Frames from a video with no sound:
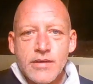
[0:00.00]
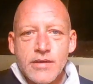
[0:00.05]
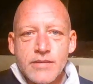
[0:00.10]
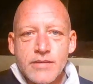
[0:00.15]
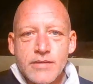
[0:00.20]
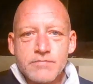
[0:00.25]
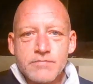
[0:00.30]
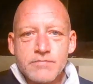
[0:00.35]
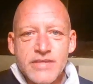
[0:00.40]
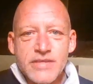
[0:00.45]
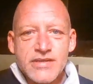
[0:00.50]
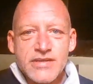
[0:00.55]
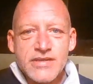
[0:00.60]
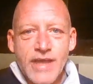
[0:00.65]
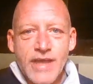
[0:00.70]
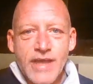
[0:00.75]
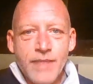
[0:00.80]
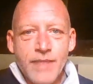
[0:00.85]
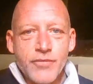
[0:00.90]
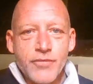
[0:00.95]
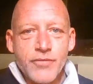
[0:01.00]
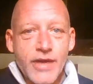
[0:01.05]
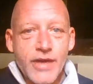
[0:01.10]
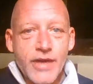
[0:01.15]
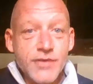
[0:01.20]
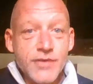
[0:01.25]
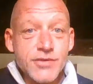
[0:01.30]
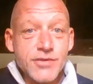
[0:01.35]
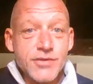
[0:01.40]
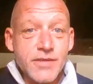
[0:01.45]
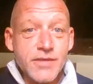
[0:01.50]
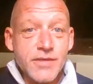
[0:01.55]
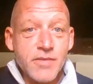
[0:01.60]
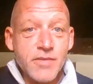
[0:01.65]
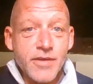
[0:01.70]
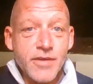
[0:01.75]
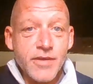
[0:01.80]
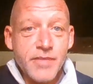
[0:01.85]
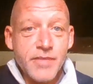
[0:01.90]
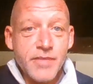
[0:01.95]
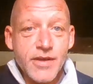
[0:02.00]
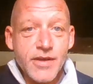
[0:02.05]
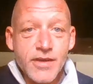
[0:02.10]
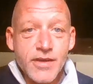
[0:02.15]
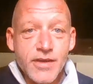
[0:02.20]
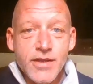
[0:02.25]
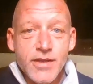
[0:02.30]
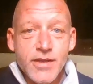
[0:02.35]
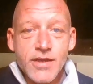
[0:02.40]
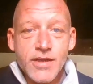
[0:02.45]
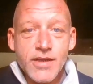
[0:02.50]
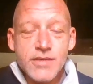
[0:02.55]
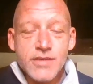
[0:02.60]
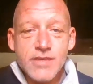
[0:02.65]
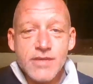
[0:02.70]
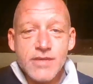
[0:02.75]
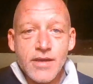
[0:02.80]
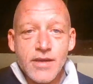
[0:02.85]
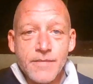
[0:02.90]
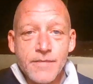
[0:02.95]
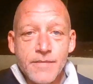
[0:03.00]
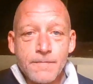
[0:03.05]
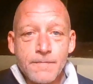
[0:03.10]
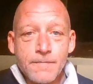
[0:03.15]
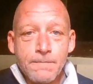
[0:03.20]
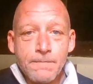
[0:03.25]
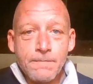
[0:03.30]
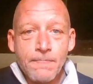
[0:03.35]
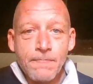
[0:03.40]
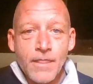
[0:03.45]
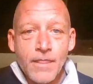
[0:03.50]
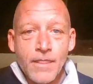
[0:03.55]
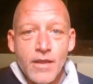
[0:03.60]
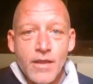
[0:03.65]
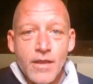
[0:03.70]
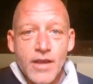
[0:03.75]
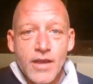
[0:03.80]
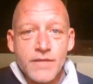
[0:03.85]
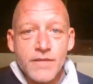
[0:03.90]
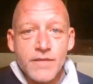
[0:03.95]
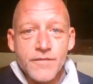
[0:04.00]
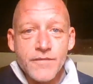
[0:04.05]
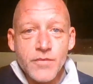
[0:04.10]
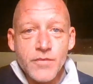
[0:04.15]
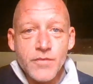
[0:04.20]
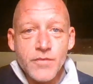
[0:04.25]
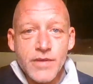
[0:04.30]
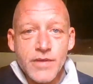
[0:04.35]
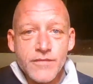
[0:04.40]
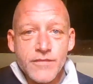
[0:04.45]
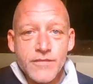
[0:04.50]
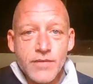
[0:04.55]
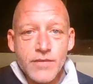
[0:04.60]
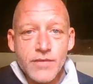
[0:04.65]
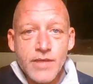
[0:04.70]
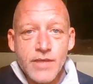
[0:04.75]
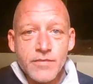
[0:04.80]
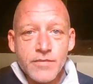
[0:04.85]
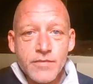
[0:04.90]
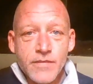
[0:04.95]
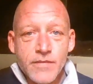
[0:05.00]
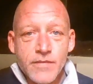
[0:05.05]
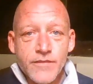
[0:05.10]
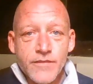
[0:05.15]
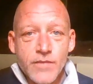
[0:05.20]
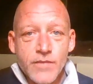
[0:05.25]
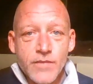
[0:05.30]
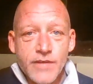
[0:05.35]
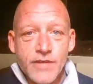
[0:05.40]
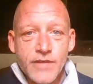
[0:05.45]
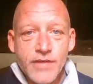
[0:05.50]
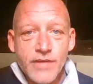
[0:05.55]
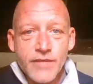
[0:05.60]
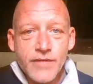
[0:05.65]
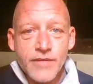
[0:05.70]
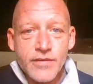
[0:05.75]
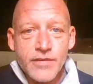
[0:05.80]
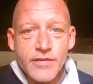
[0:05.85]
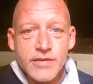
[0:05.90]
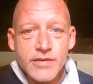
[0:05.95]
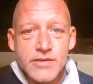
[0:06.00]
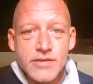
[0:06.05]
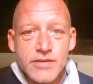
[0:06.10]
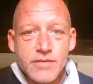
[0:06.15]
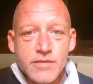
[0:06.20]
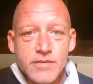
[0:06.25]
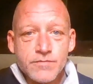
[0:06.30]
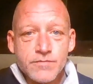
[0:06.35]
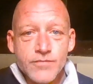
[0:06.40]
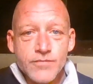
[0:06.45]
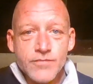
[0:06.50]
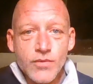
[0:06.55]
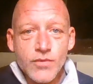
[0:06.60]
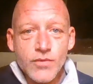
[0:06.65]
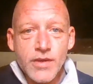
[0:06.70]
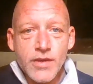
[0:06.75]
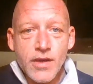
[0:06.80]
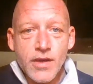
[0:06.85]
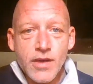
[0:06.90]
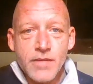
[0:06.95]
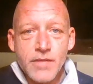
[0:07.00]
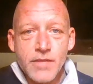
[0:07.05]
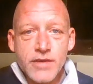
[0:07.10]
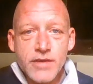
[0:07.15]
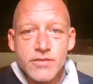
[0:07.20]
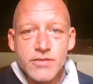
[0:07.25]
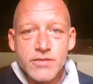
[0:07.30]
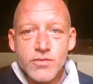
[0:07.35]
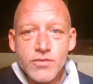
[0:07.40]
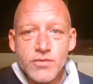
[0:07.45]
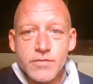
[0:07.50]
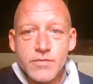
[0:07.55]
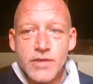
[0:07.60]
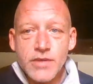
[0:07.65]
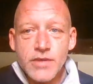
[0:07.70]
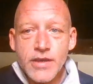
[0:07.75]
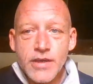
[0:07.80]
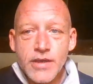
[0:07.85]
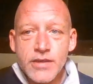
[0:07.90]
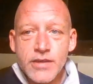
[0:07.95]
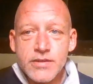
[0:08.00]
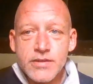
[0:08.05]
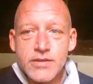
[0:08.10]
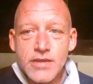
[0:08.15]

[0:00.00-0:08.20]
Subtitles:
misapprehension, in my opinion, that in a few weeks or a couple of months or whatever, everything's going to broadly go back to normal. And